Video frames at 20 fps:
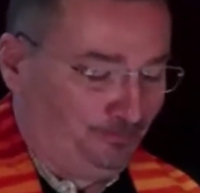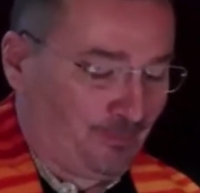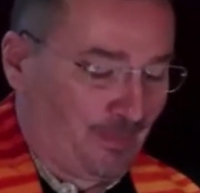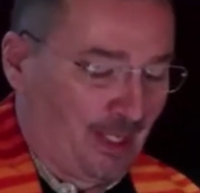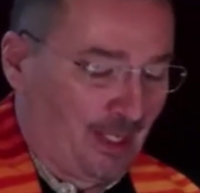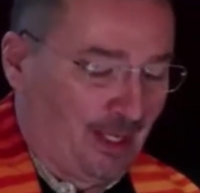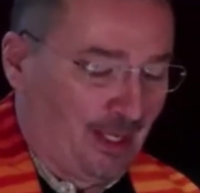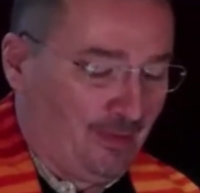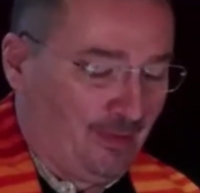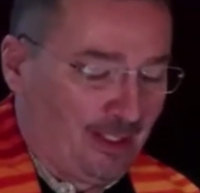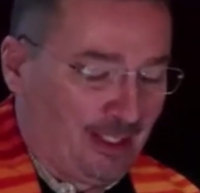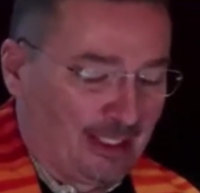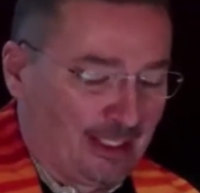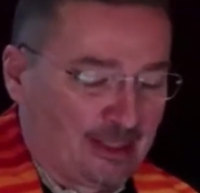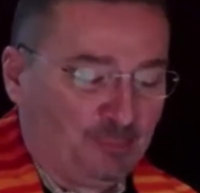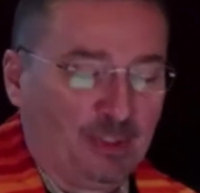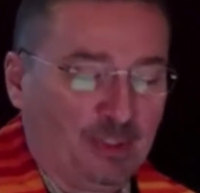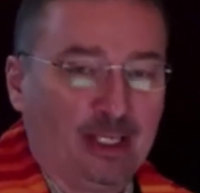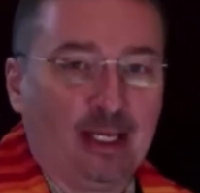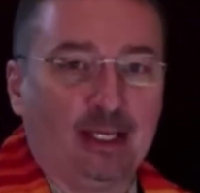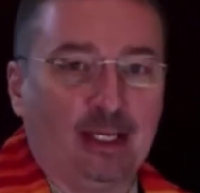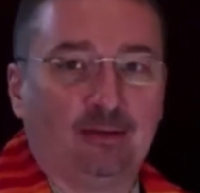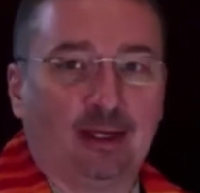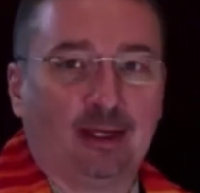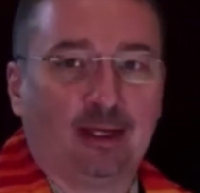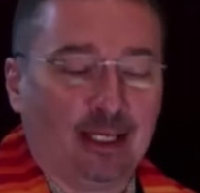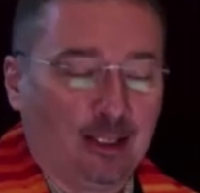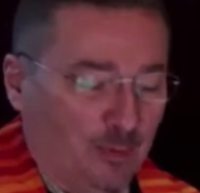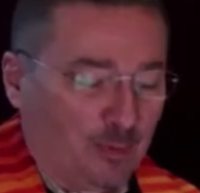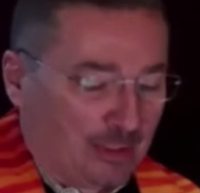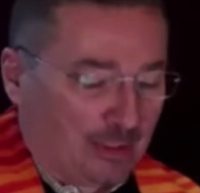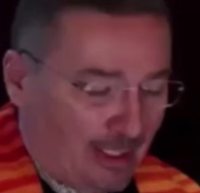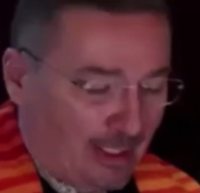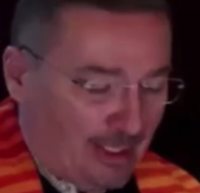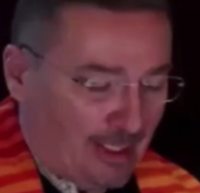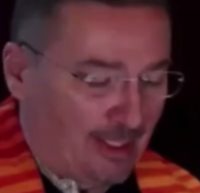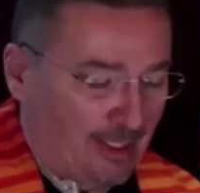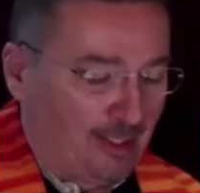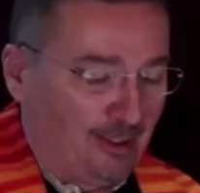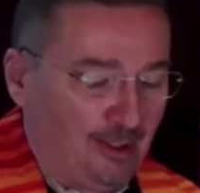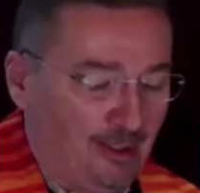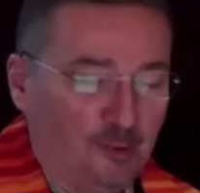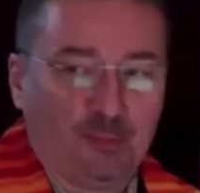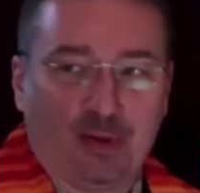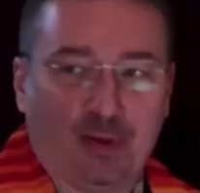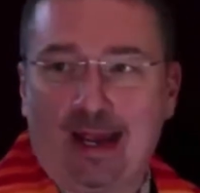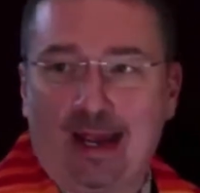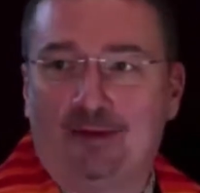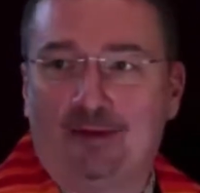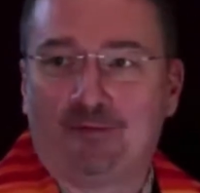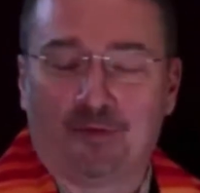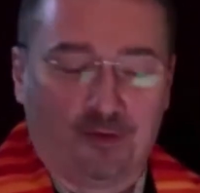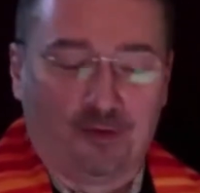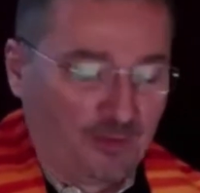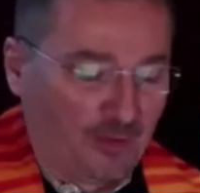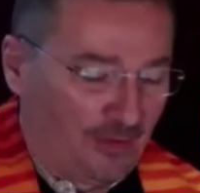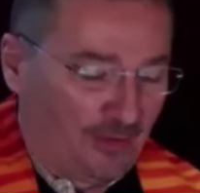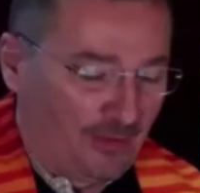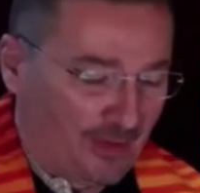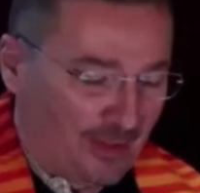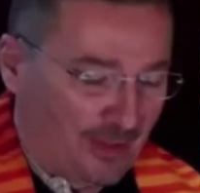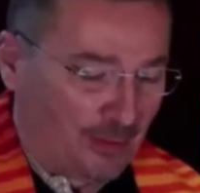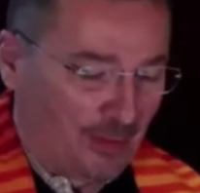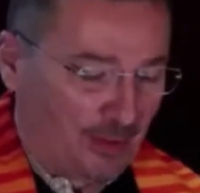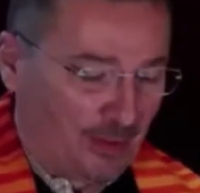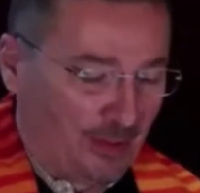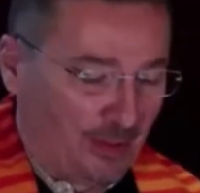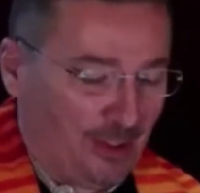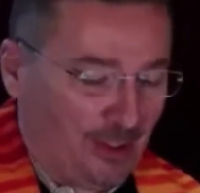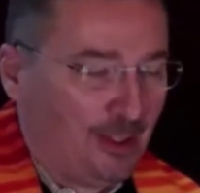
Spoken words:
and then explained that he would like, on behalf of the theater,